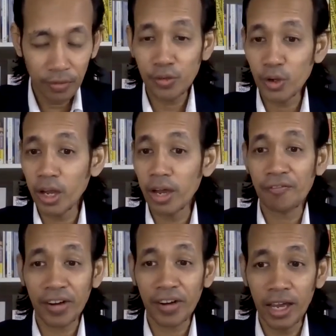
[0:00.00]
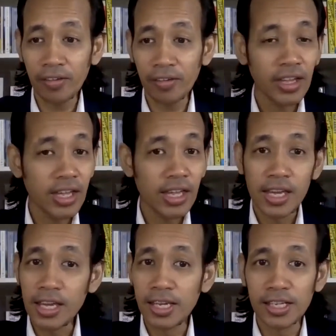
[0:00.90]
If you have five,
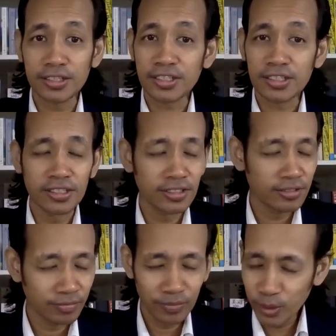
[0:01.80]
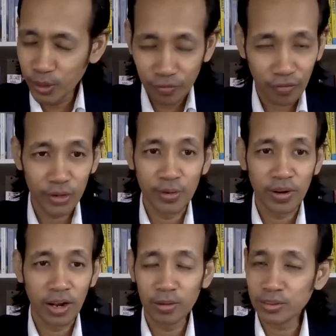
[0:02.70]
it is good for
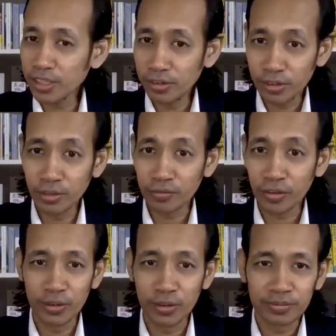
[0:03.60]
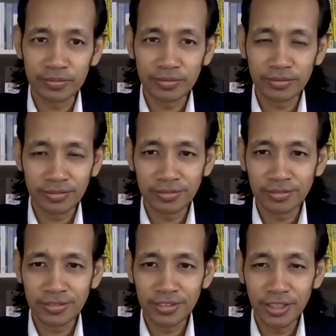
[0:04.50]
you. I would say good for you.
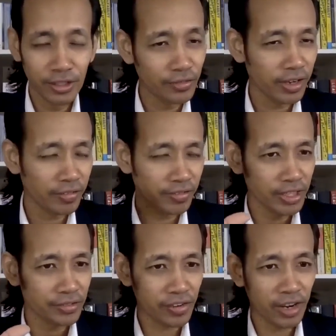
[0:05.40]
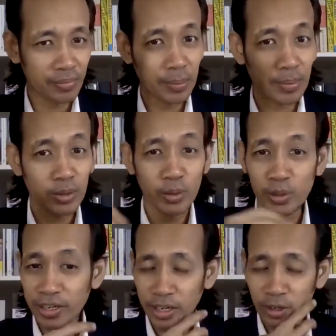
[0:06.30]
If you have these five people
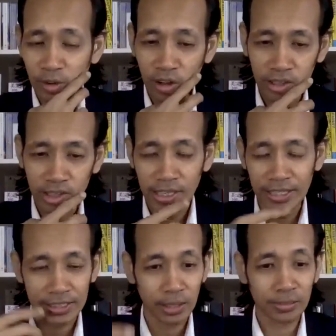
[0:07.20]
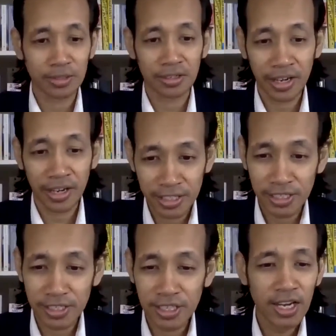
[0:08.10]
who you can call in times of
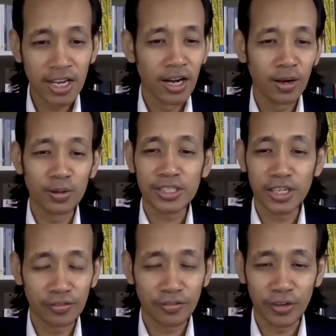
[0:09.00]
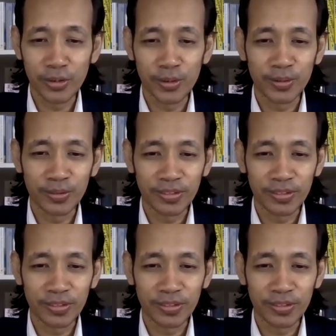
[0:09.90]
crisis, I would say good for you.